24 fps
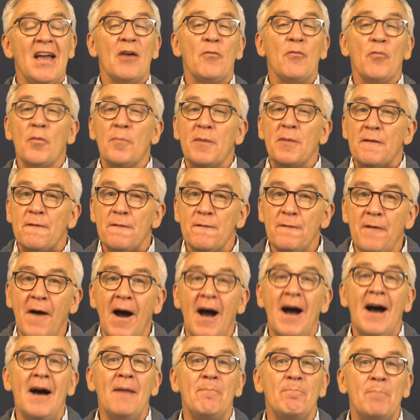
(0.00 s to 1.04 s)
we'll be
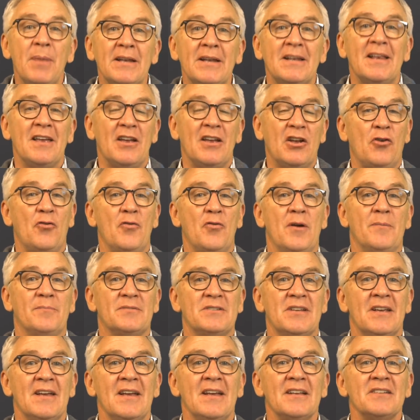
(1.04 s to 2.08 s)
far better equipped